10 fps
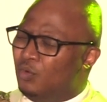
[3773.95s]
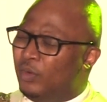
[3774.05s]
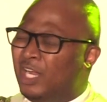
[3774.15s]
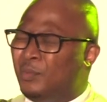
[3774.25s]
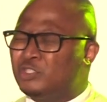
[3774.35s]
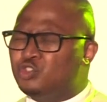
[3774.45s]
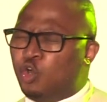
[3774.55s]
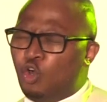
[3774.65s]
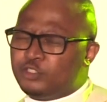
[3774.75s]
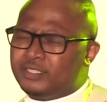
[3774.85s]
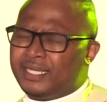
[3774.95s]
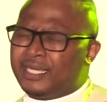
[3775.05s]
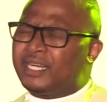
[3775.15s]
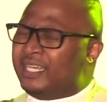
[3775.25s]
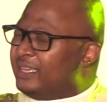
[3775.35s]
when I was taught the
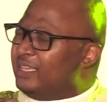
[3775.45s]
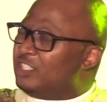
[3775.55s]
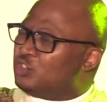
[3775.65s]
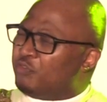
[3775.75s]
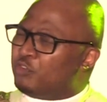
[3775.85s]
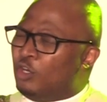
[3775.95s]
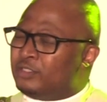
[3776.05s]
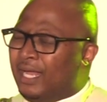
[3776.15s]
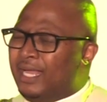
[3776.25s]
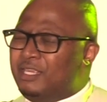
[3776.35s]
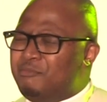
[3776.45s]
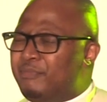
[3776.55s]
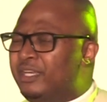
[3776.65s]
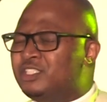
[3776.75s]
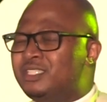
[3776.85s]
greatness of God, I
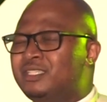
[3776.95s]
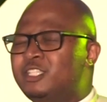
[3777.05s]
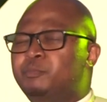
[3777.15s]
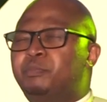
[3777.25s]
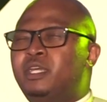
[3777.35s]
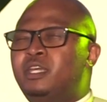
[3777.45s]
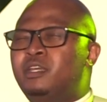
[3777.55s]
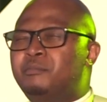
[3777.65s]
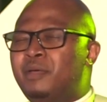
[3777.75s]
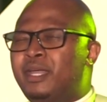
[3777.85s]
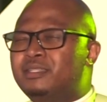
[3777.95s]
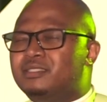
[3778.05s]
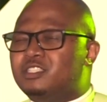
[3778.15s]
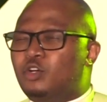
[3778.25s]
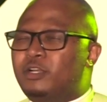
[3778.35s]
imagined this big man
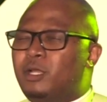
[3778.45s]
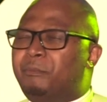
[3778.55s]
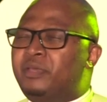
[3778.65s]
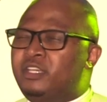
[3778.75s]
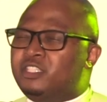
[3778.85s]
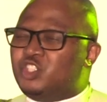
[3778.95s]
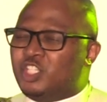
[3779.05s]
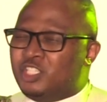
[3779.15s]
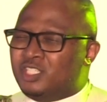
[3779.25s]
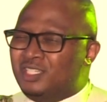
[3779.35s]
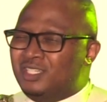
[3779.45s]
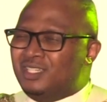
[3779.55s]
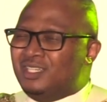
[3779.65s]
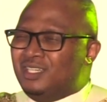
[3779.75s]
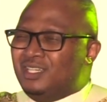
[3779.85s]
sitting on a big chair
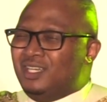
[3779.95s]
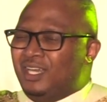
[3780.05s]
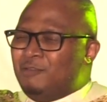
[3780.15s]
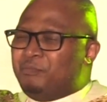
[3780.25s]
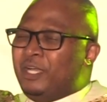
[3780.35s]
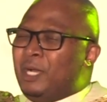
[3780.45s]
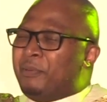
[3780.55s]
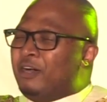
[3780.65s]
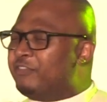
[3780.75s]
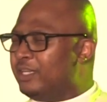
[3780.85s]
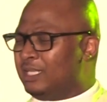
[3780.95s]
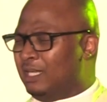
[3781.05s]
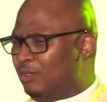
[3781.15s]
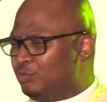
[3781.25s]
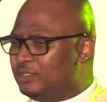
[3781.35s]
and being above the
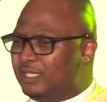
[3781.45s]
clouds.